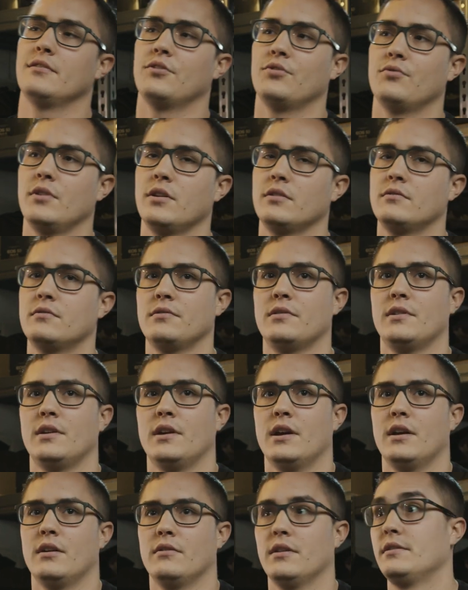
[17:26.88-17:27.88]
They were like
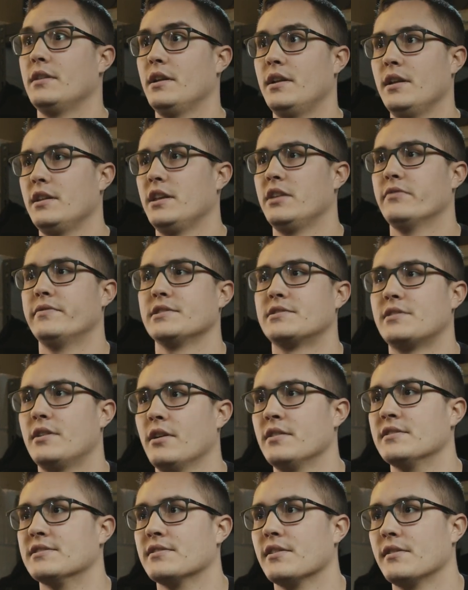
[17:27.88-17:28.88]
they didn't give us
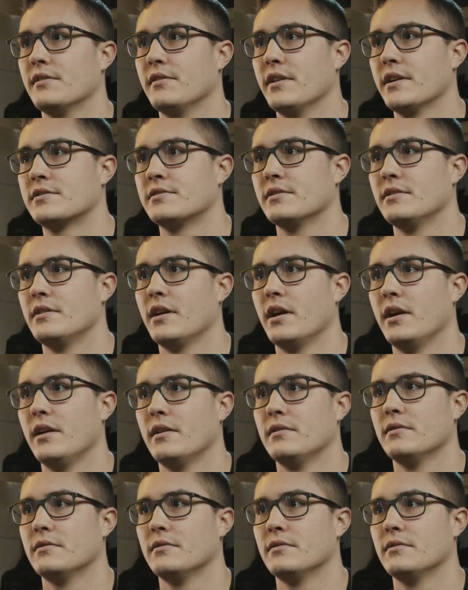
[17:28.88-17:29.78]
guns on election day.